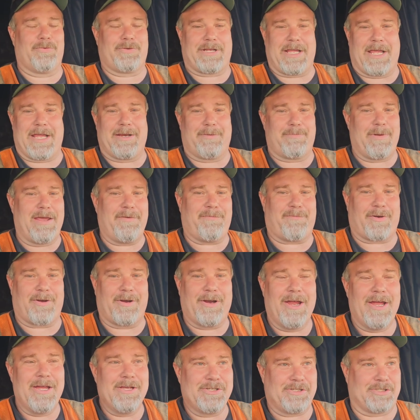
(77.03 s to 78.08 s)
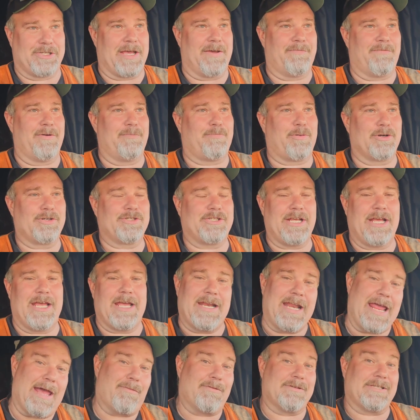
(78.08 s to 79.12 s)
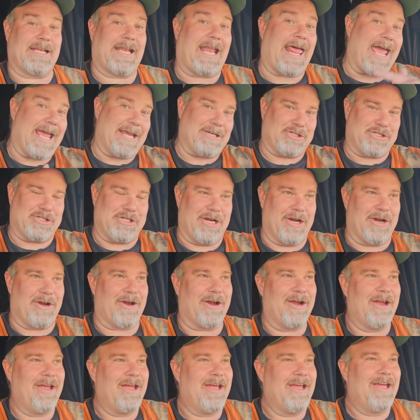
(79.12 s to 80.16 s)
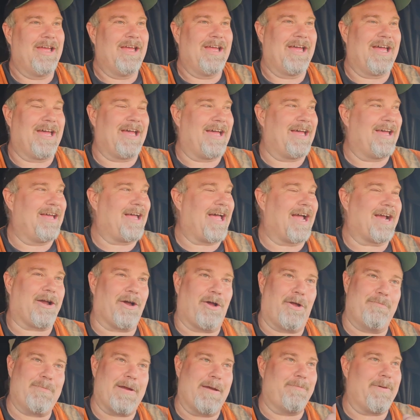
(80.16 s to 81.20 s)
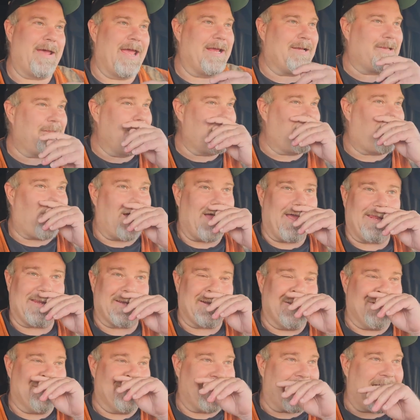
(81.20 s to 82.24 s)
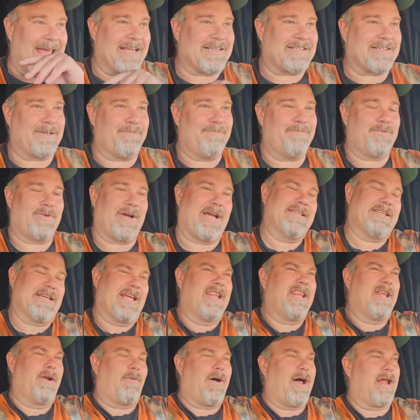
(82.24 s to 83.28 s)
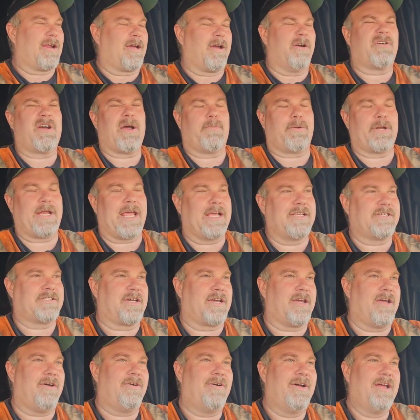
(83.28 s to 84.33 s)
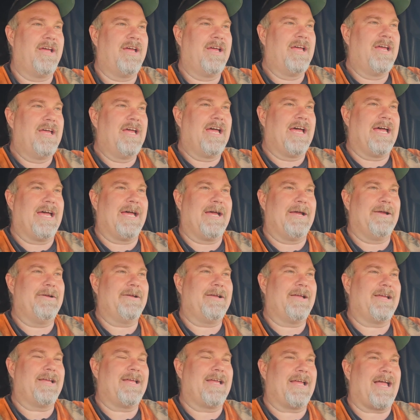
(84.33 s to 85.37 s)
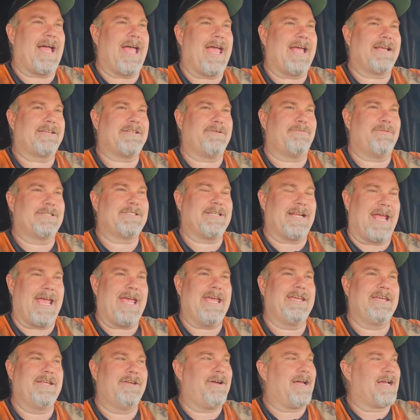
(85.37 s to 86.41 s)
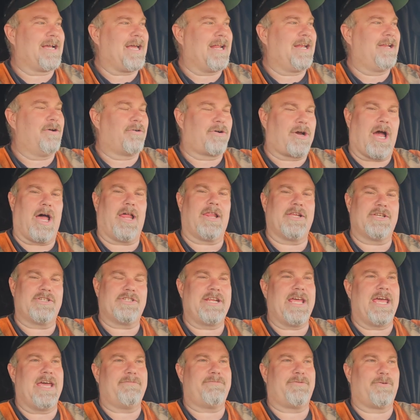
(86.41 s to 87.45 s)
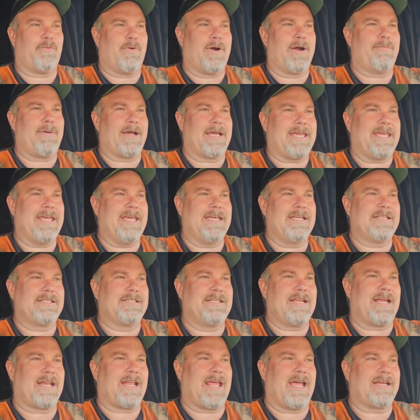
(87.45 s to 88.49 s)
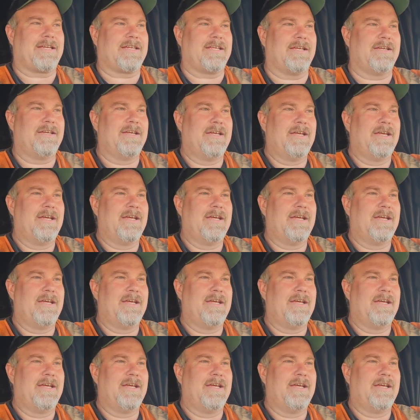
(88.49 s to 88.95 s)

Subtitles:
dinged me for 7%, and that was last year. I called my bank a little while ago to ask them. A couple days ago. I asked them, I said, hey, I got a little college debt for one of my kids, and I'd like to,